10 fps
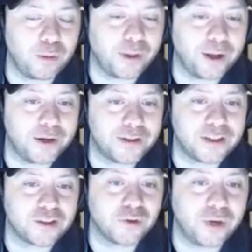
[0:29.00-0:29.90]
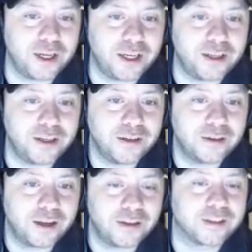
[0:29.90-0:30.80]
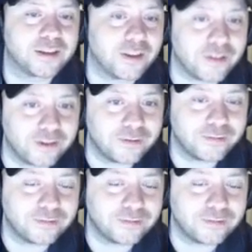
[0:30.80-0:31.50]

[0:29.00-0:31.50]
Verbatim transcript: players as greedy and disgusting.